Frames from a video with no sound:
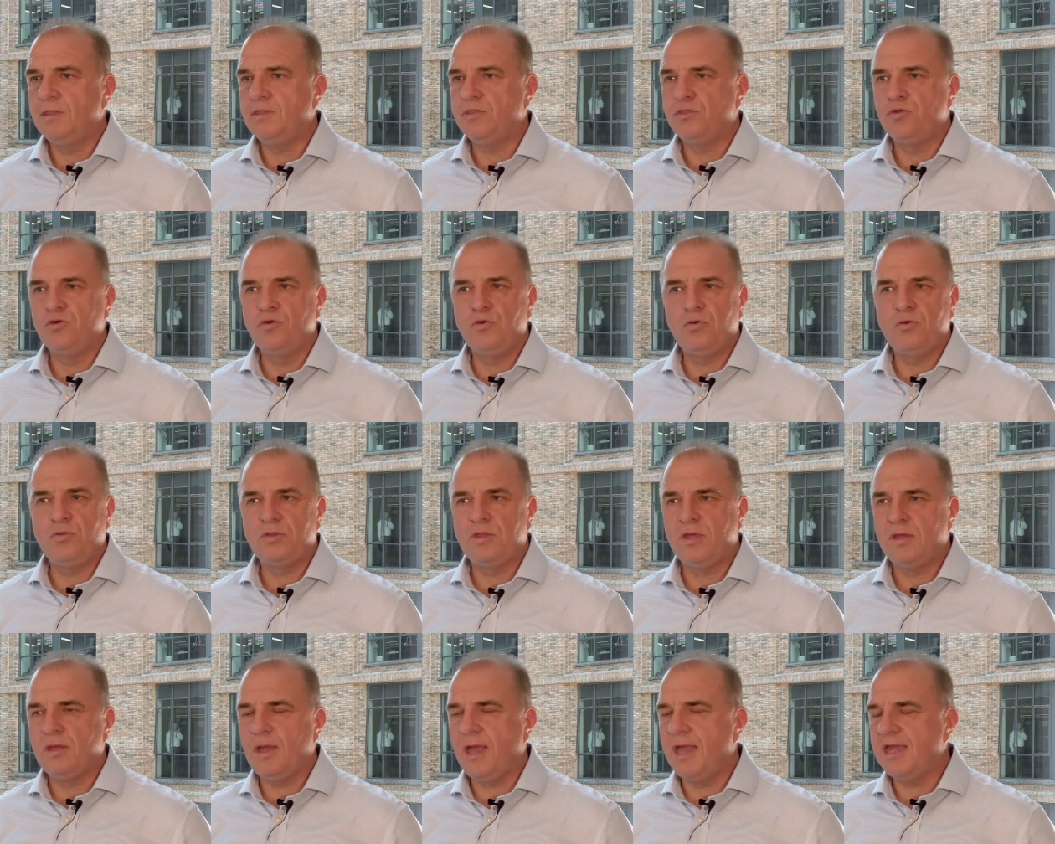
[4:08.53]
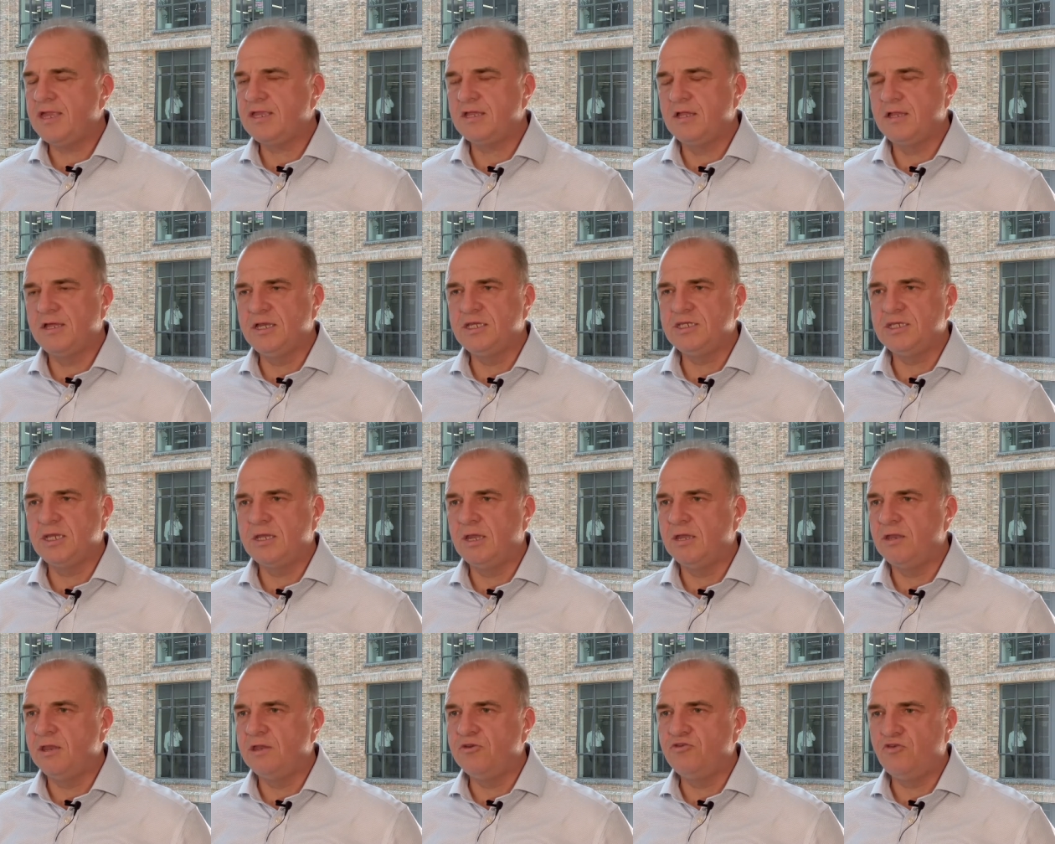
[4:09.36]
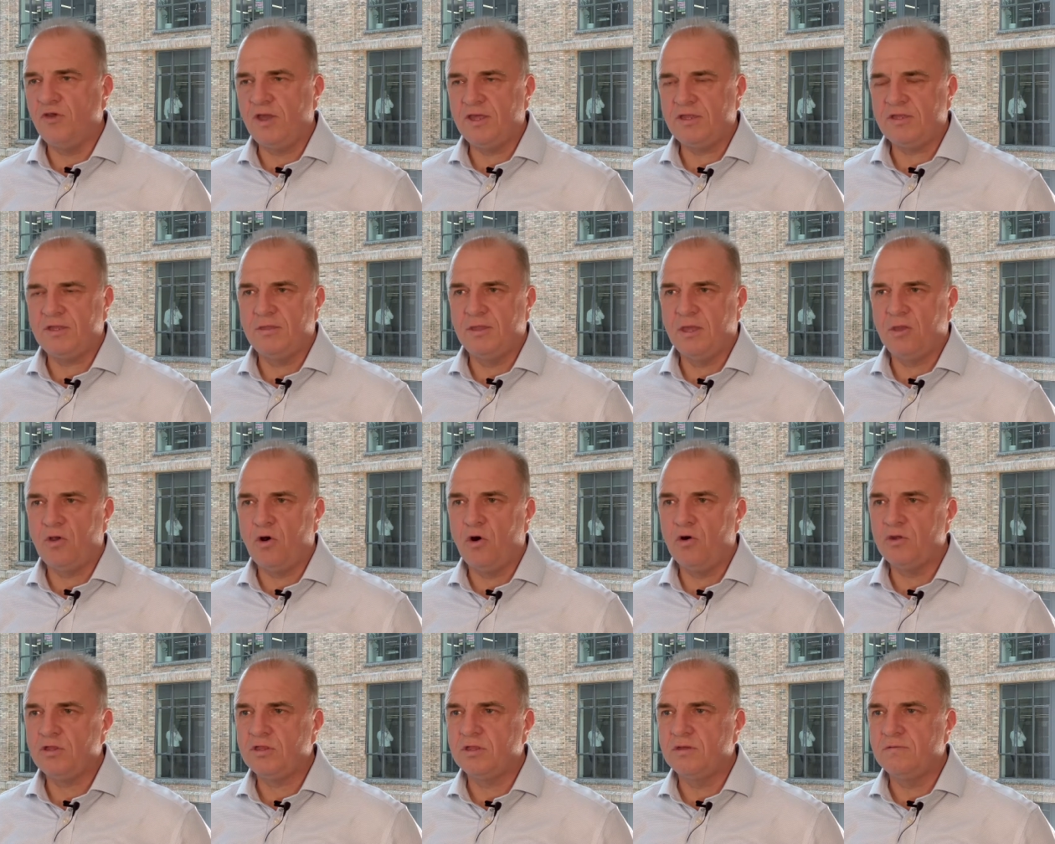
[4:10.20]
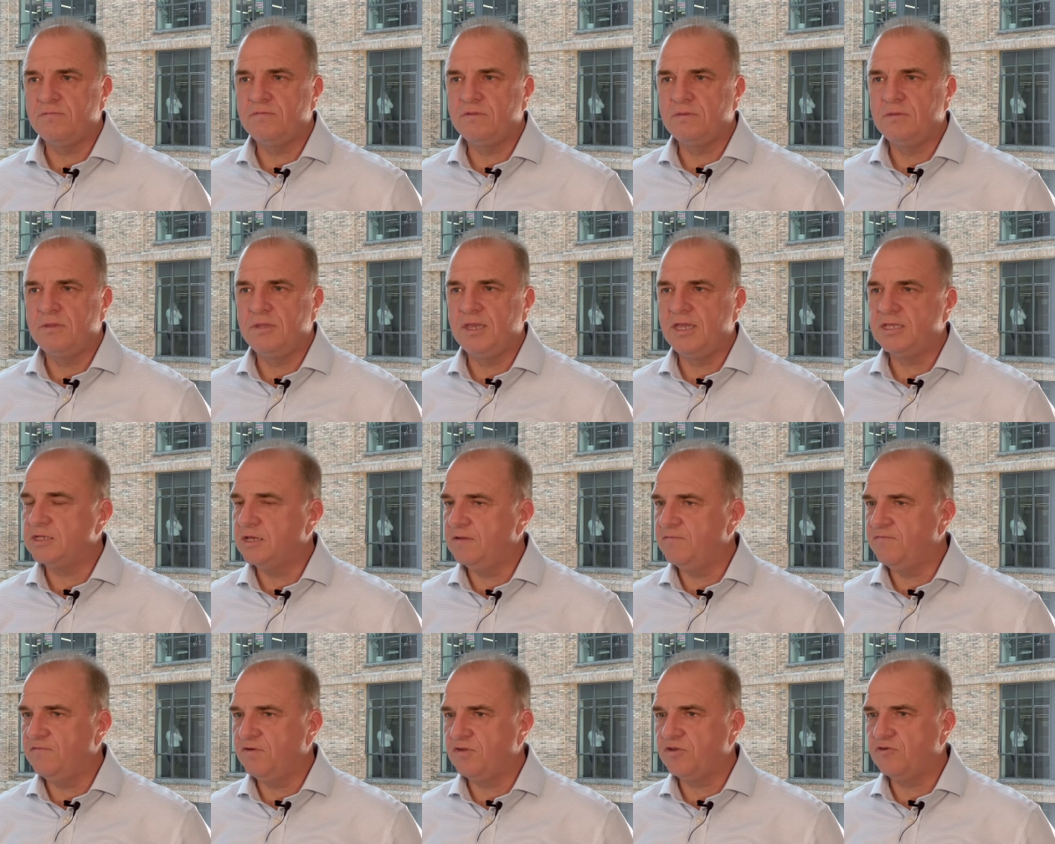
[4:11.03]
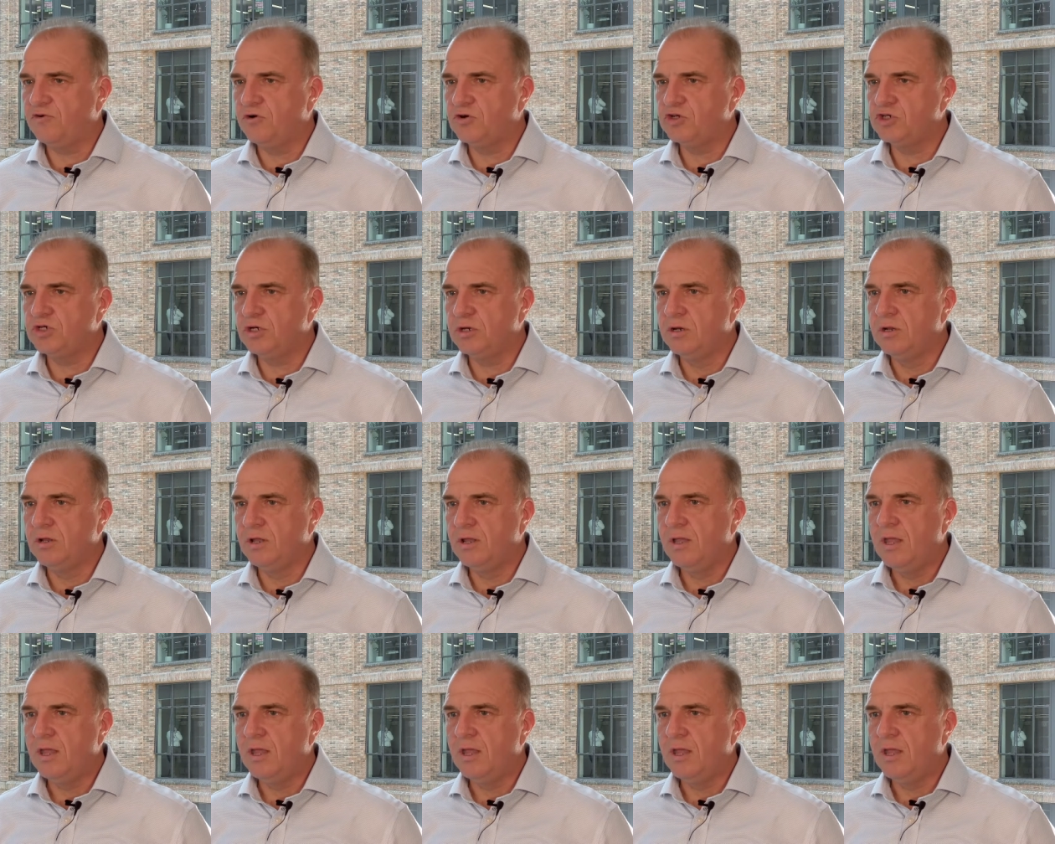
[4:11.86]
through the escalating and addressing the cost of data infrastructure,